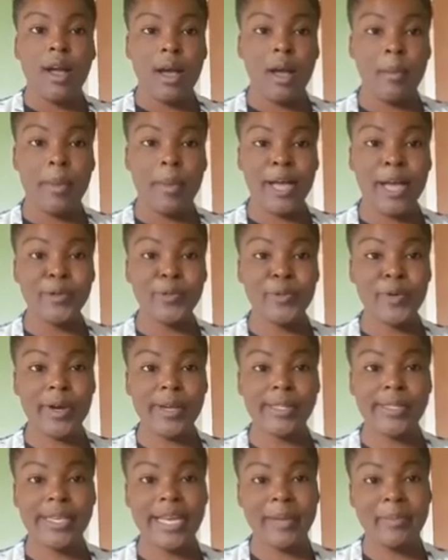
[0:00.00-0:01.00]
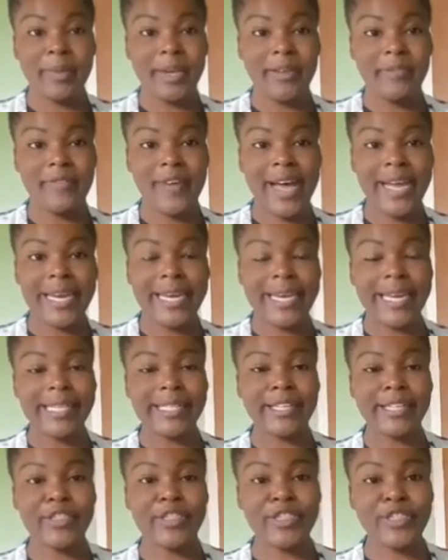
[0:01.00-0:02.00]
Command words can be divided
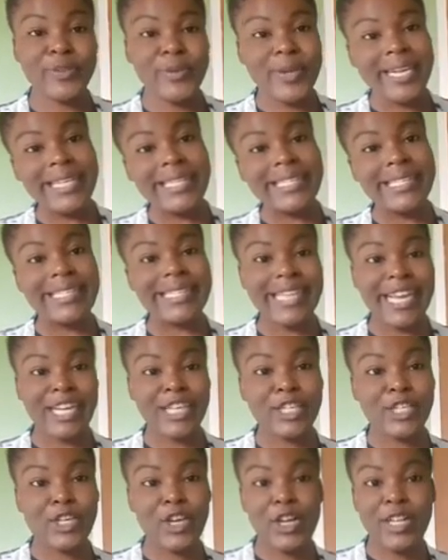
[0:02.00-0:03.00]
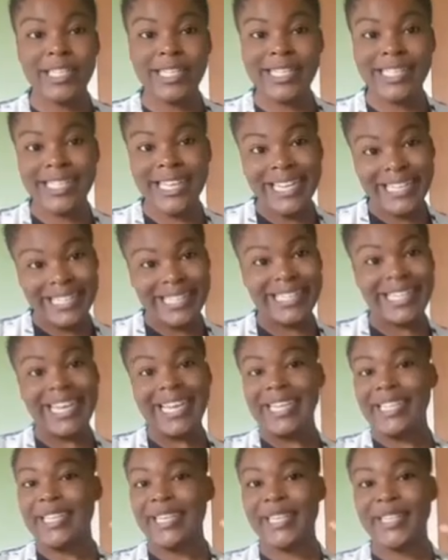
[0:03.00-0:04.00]
into 3 sections,
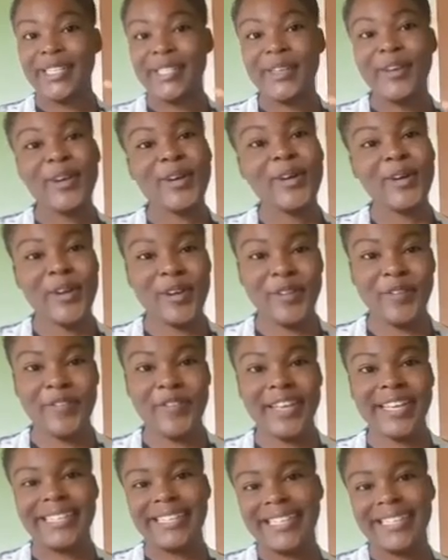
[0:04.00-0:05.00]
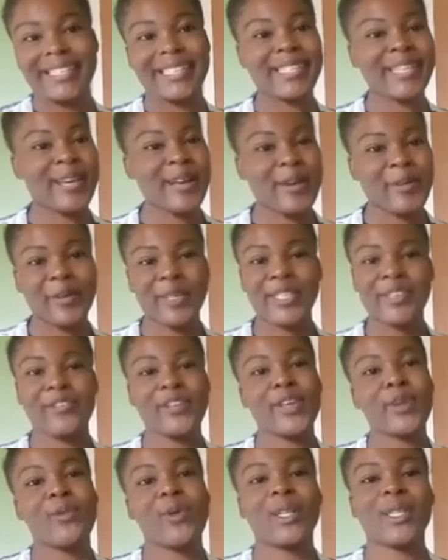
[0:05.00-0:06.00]
stages, or phases, whatever
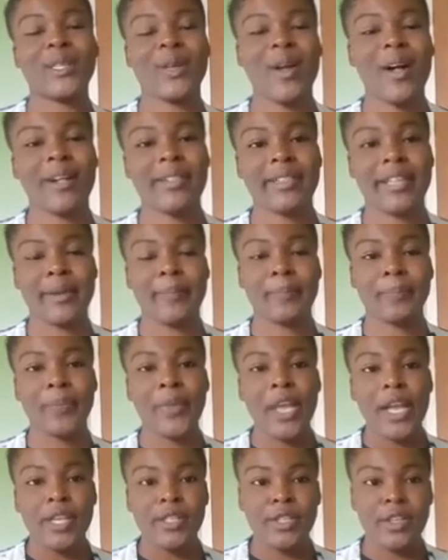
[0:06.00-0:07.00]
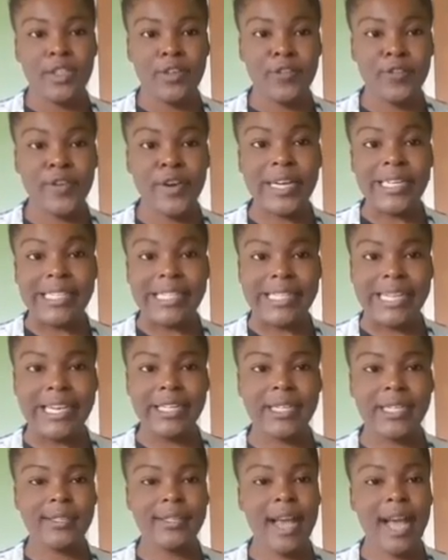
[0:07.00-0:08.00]
you want to call them. So the first
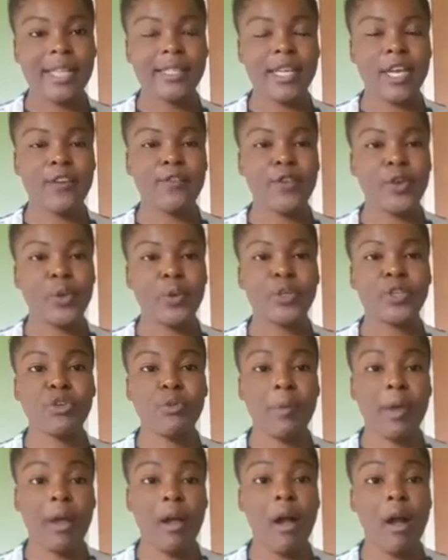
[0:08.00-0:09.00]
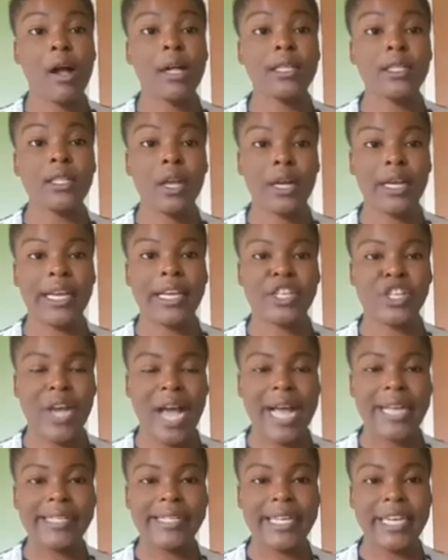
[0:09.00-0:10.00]
stage is asking for you to recall knowledge
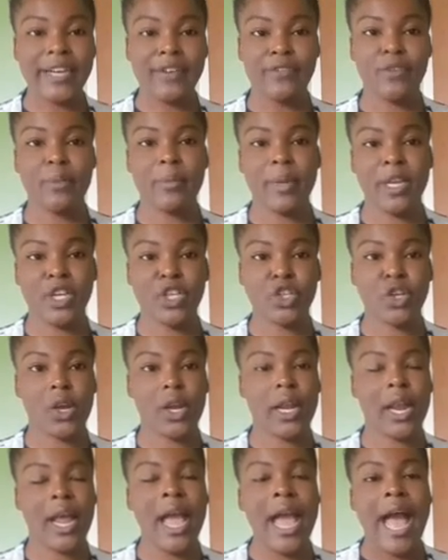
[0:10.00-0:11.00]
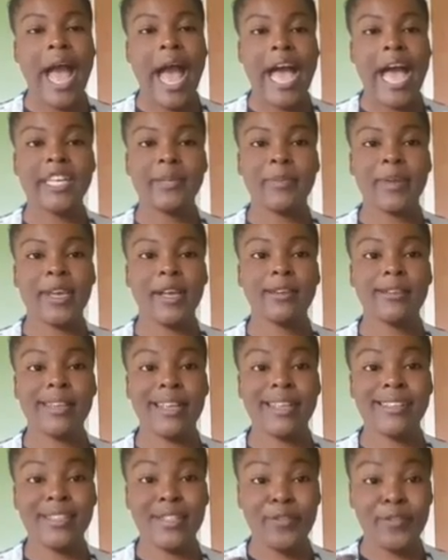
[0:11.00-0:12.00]
and information. And because
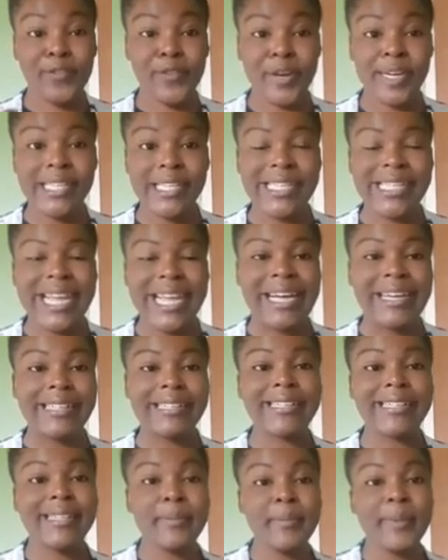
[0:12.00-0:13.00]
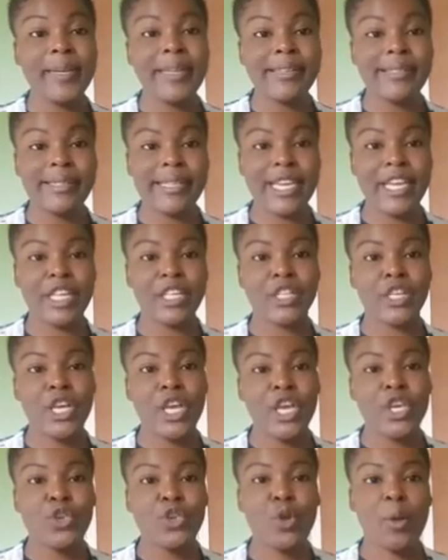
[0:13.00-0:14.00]
it's the first and simplest stage,
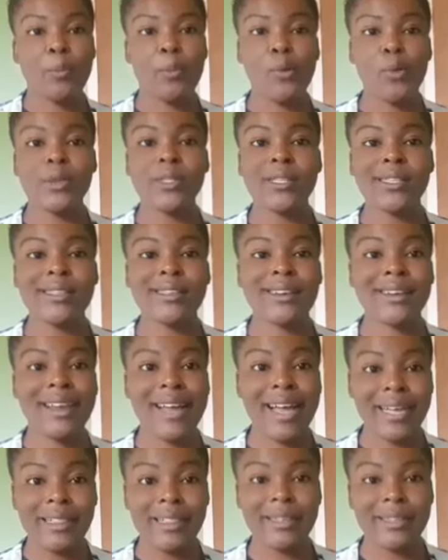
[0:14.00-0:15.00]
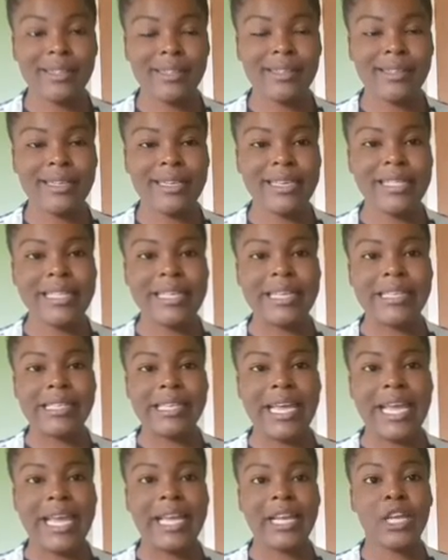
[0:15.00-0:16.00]
you're most likely to see these
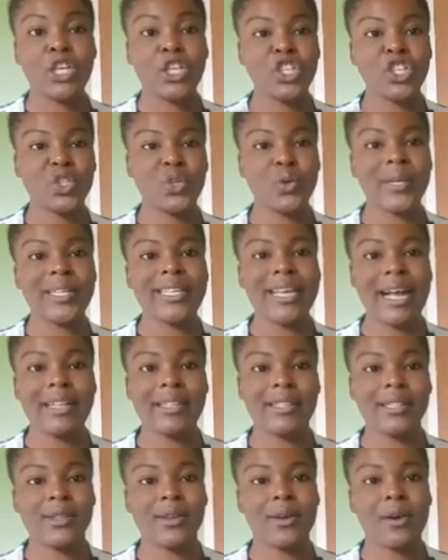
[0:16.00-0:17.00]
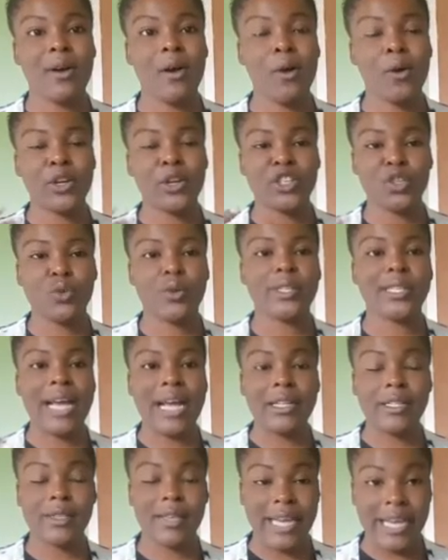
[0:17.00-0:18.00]
in short answer or short
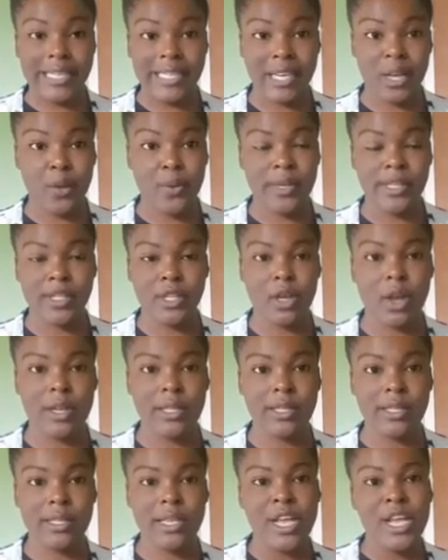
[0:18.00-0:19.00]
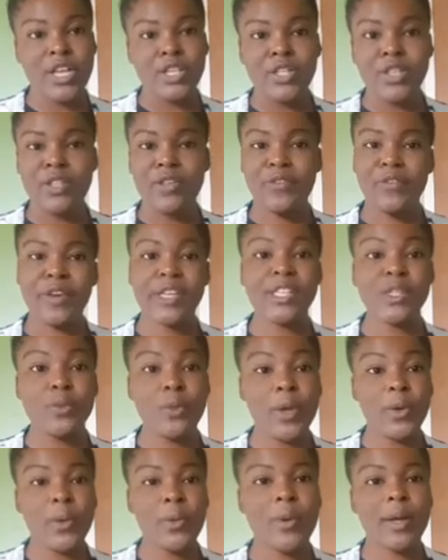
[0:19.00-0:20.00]
answer essay questions. So the first
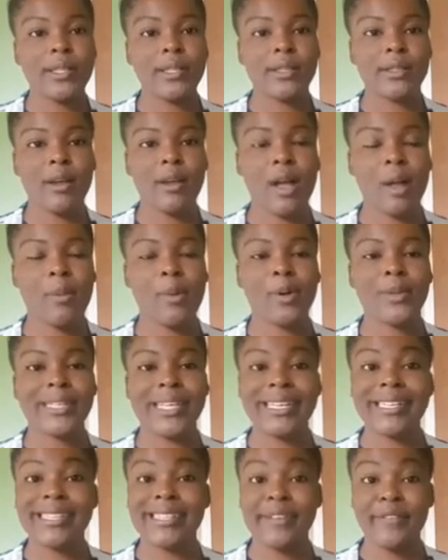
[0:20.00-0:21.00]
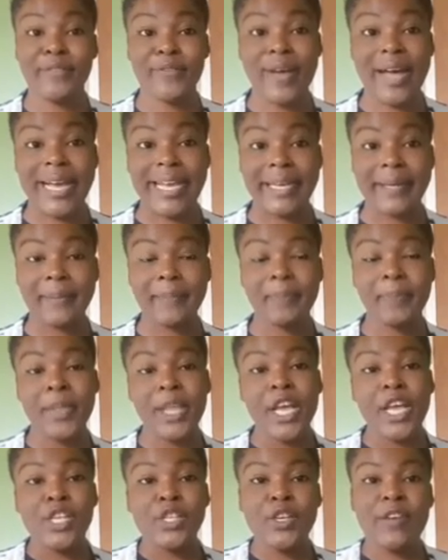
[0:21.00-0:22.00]
one we want to talk about is define.
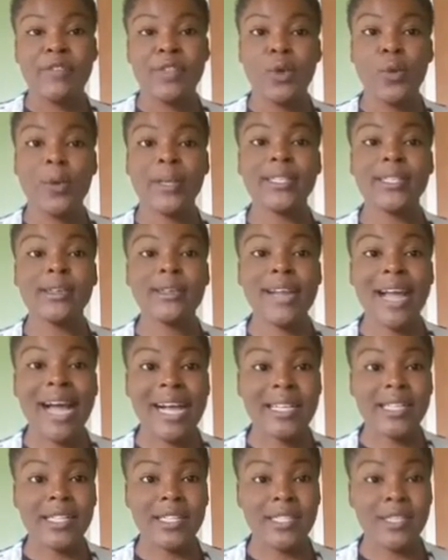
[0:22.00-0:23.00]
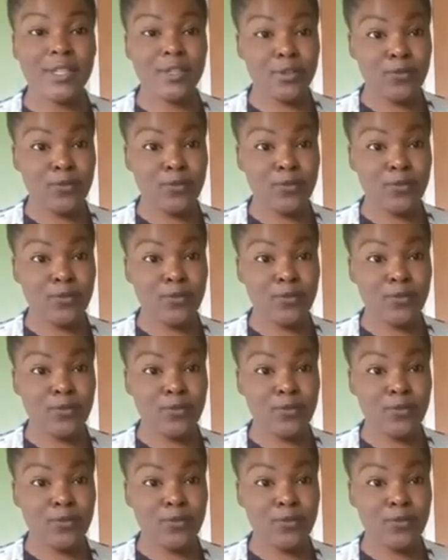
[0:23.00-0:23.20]
So if the question asks